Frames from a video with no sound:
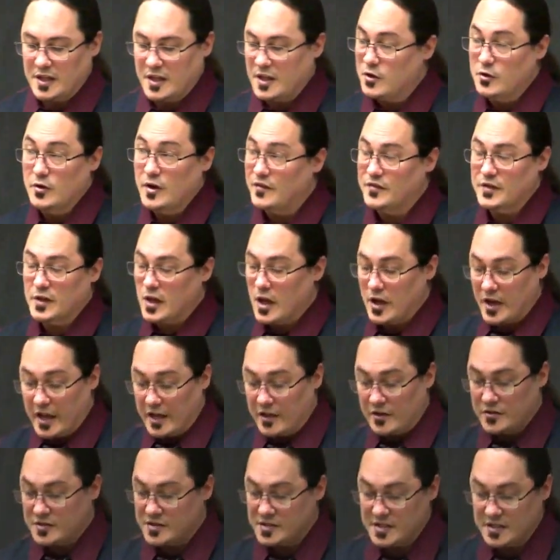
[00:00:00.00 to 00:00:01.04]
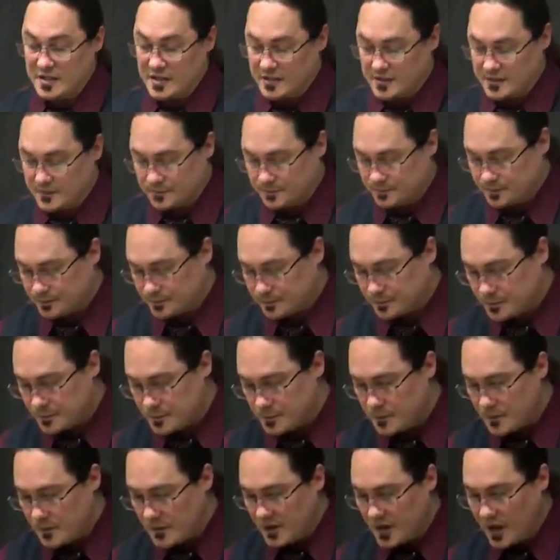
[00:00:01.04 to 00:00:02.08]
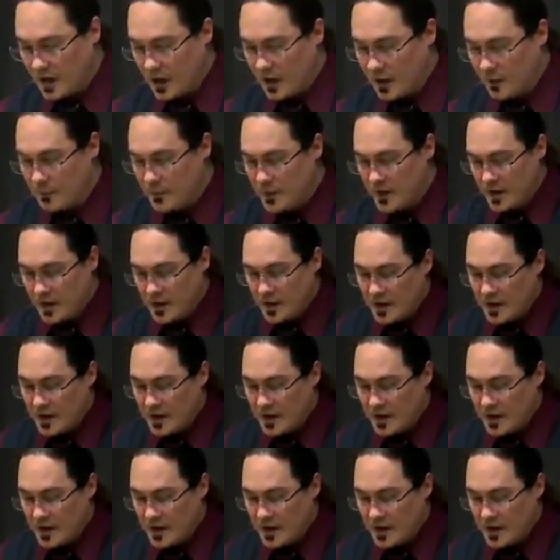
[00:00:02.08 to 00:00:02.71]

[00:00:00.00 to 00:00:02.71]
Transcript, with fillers: Like you don't have to log in. You just see this. Um,